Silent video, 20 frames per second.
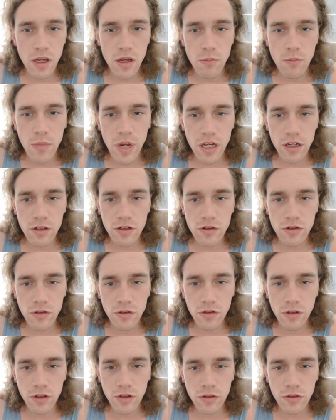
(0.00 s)
Make
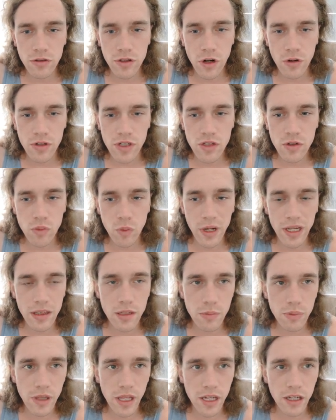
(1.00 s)
sure you don't swing the
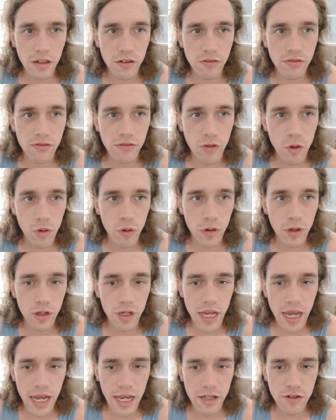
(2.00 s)
plate
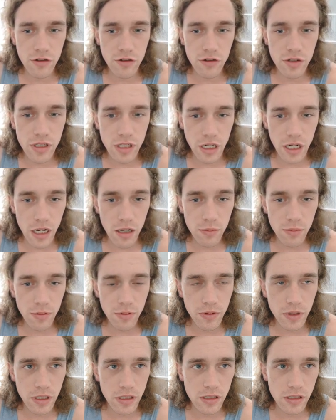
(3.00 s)
forward as you sit up.
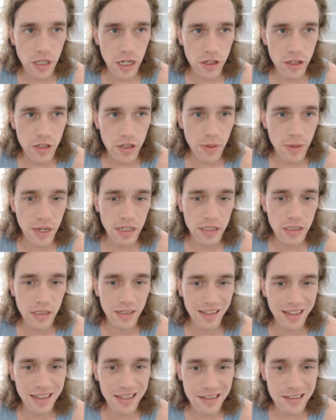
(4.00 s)
This actually makes it
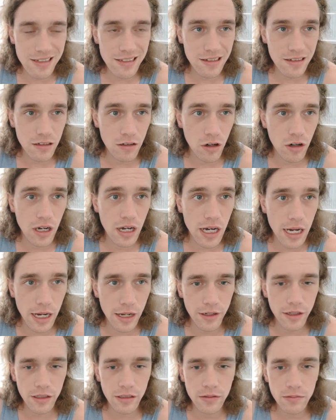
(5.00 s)
easier, not
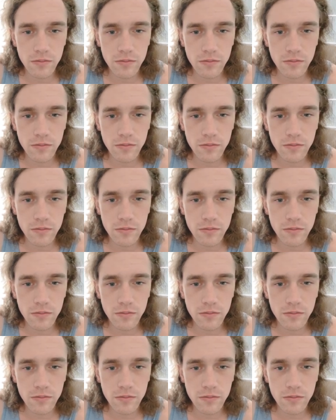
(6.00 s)
harder.